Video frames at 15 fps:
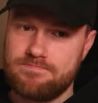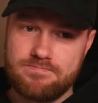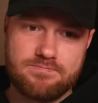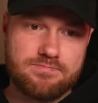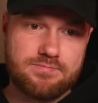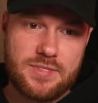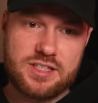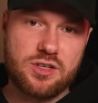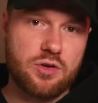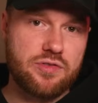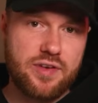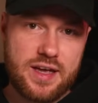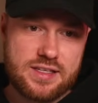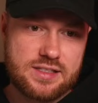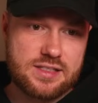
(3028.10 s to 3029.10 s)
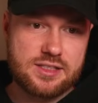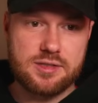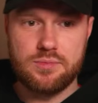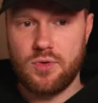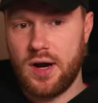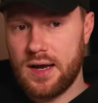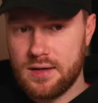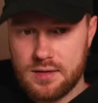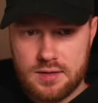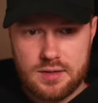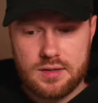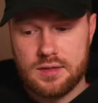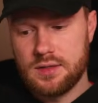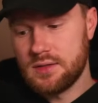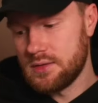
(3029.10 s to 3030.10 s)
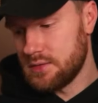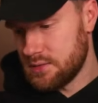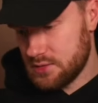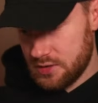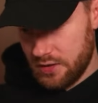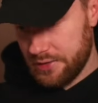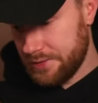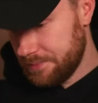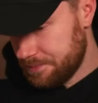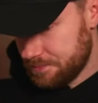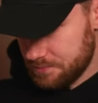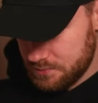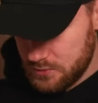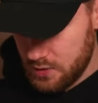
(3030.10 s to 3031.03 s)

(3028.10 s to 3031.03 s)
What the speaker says: there's no fair system, right? So do